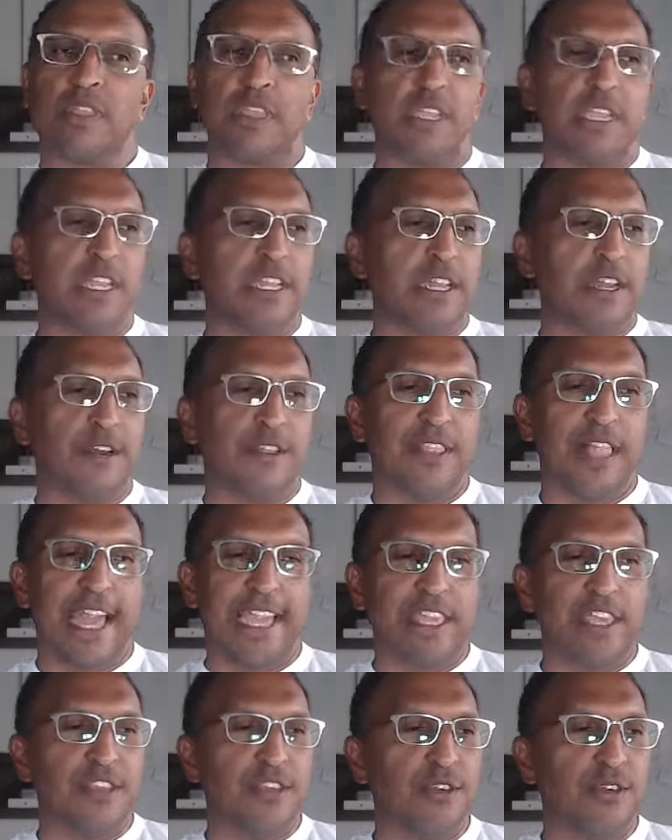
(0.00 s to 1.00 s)

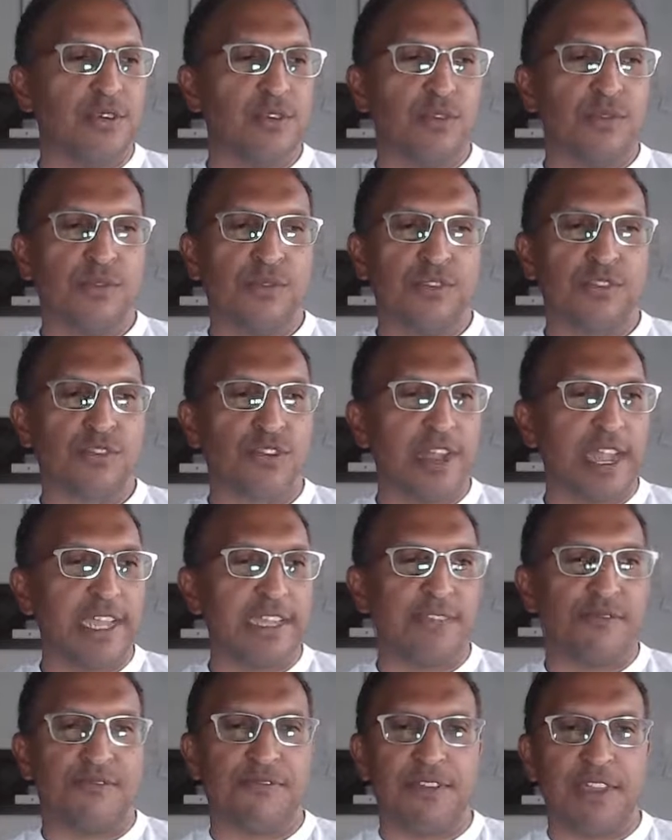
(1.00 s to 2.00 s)
like you,
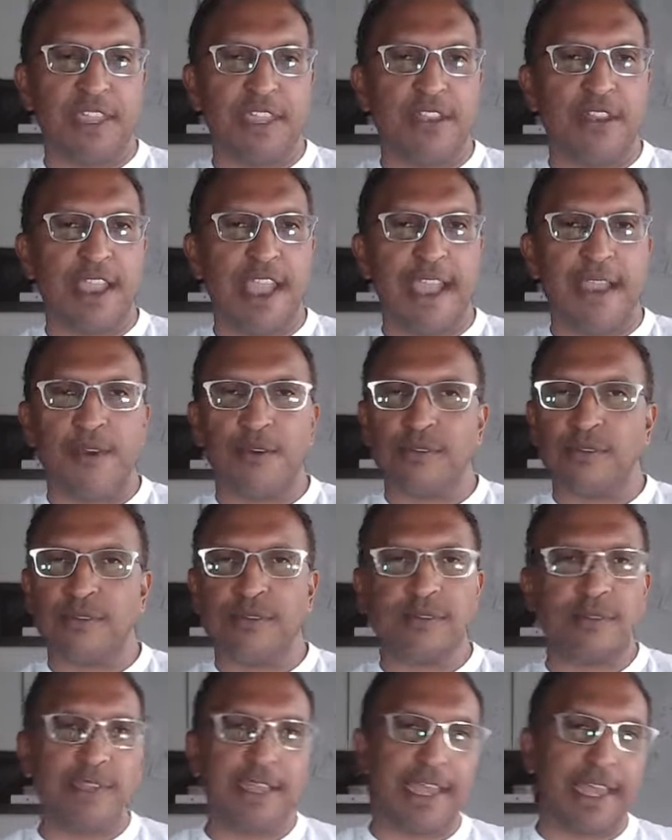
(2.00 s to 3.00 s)
trying to figure out
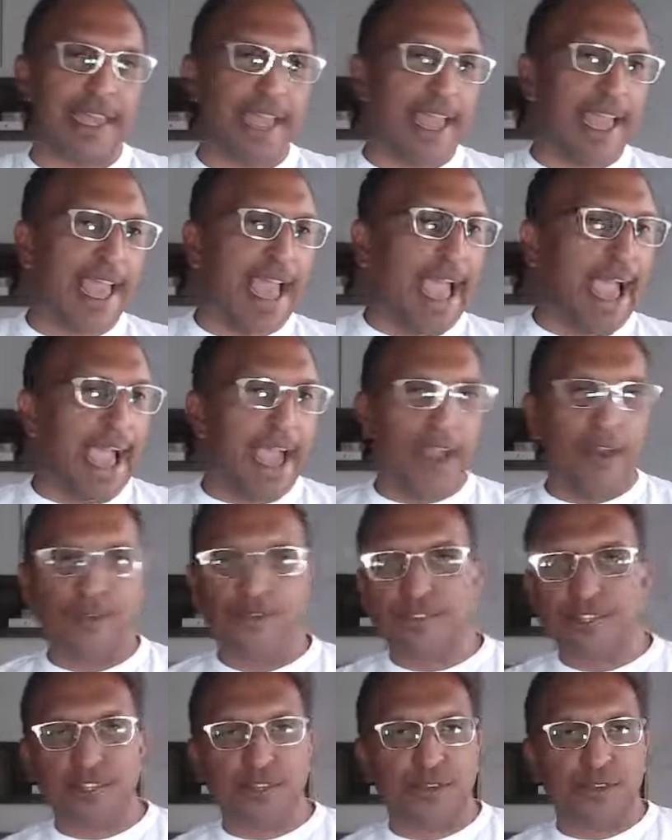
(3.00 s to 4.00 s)

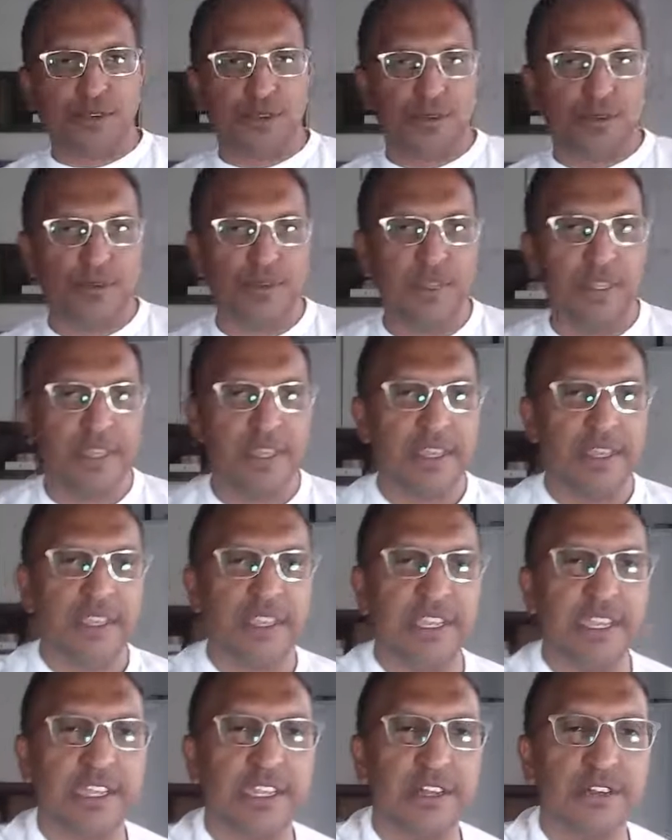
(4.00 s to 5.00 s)
how to,
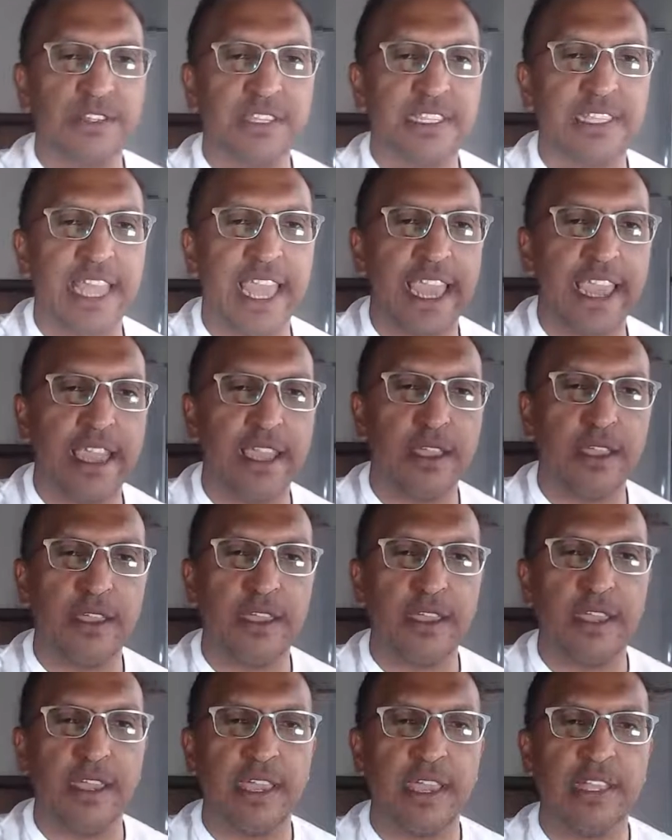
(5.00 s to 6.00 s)
stay
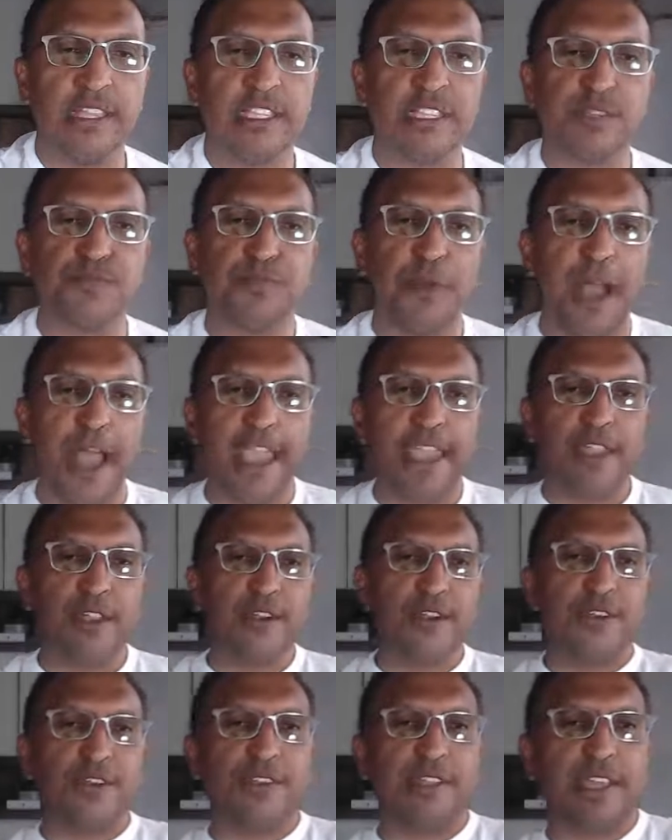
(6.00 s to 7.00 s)

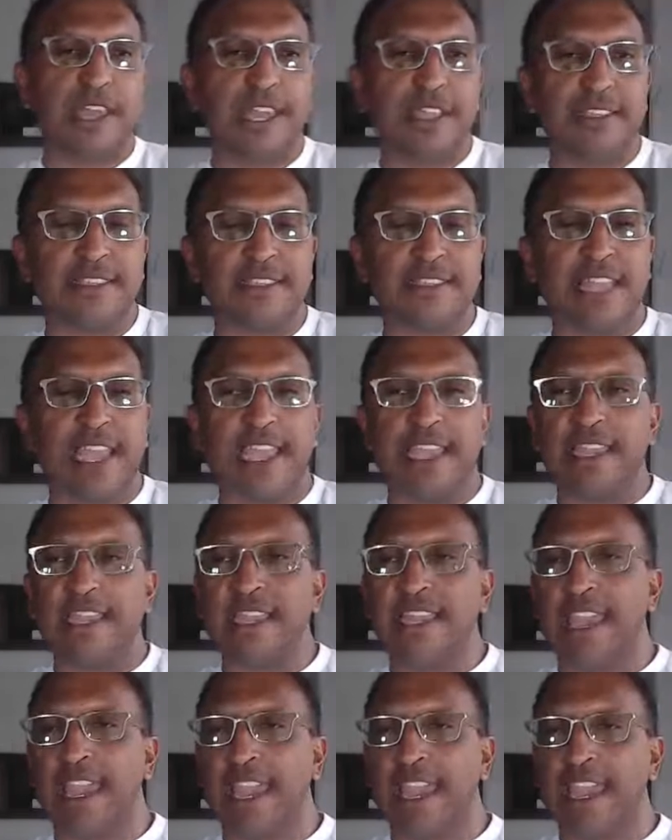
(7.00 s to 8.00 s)
inspired and stay
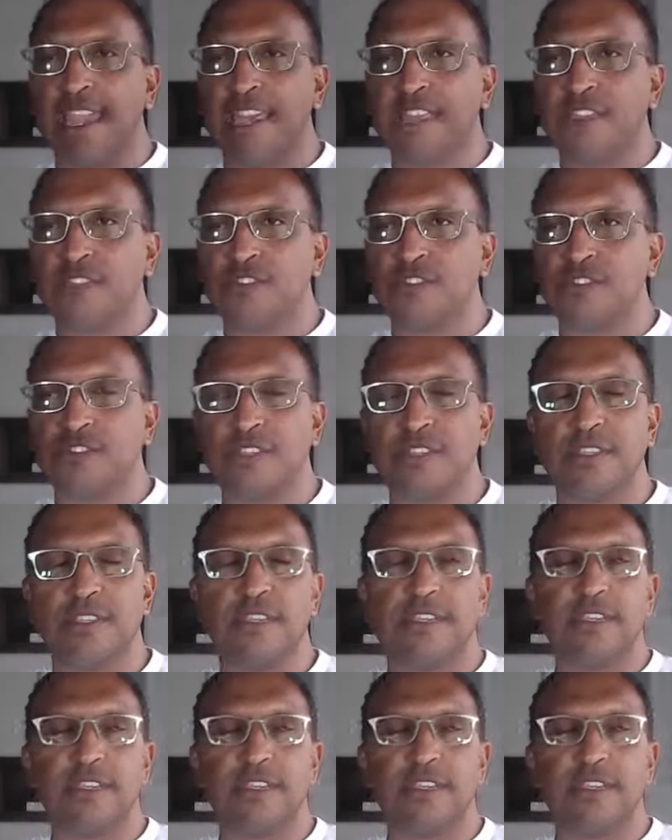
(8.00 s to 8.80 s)
engaged.